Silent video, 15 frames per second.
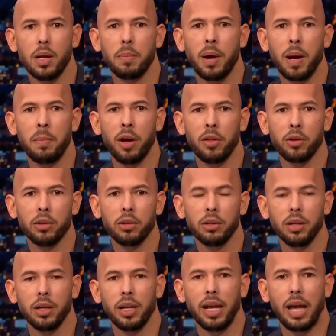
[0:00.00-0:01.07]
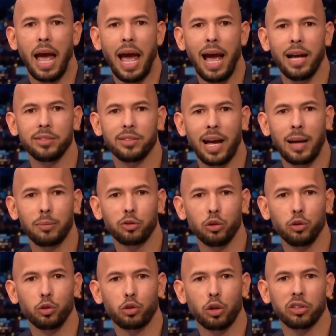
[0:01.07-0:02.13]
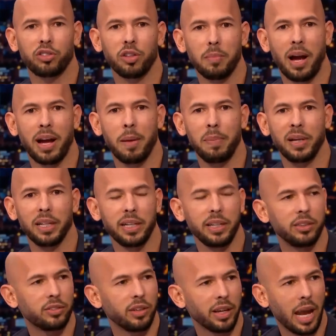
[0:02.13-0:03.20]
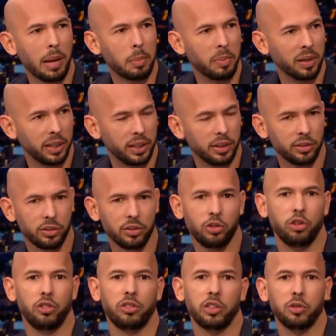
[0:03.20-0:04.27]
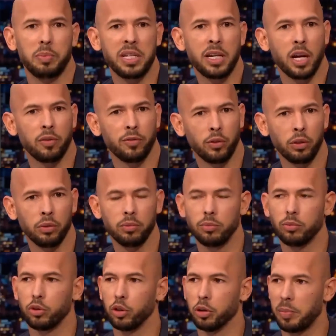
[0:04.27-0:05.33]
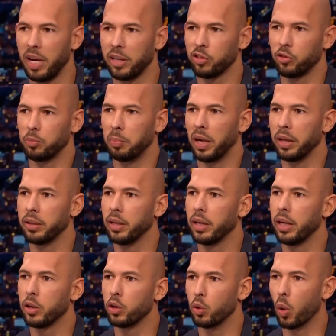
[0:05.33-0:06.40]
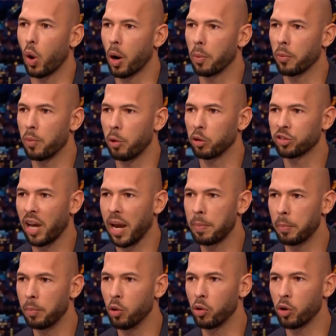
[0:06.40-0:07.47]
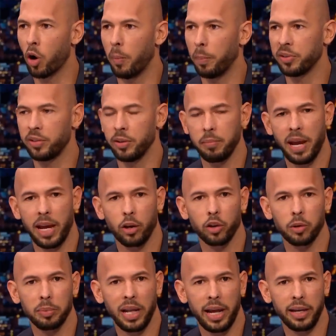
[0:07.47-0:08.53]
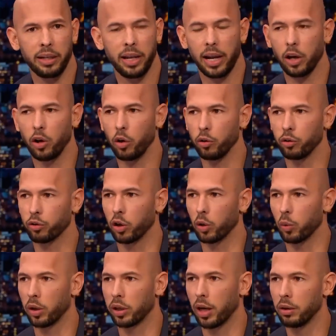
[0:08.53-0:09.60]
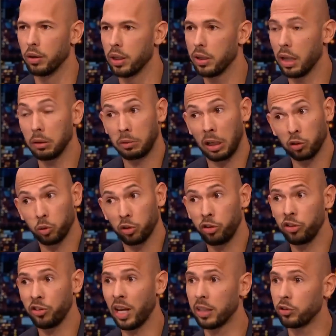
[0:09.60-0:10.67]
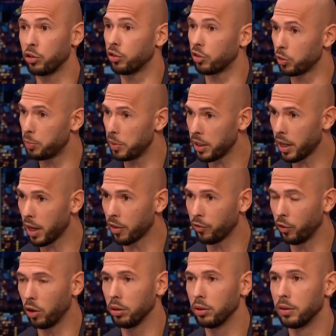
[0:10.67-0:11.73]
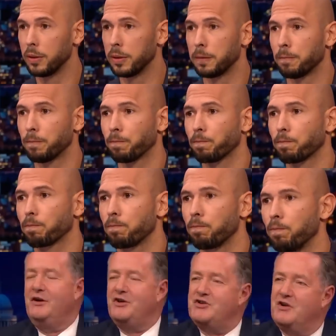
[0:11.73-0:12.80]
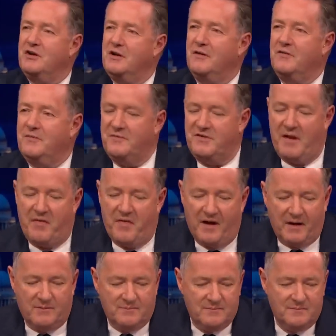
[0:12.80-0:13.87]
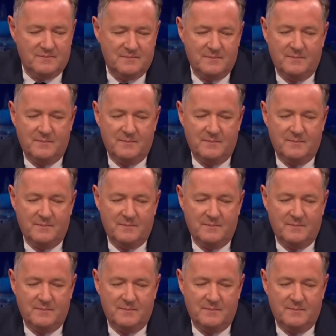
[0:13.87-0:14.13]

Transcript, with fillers: My mother has absolute trust in my abilities and capabilities. She says, be careful, do your best, but you are the most capable and competent man on the planet. And that wasn't the question. That, that's what she says. She says, Did, be careful. Does she ever say you shouldn't have said that? Nah,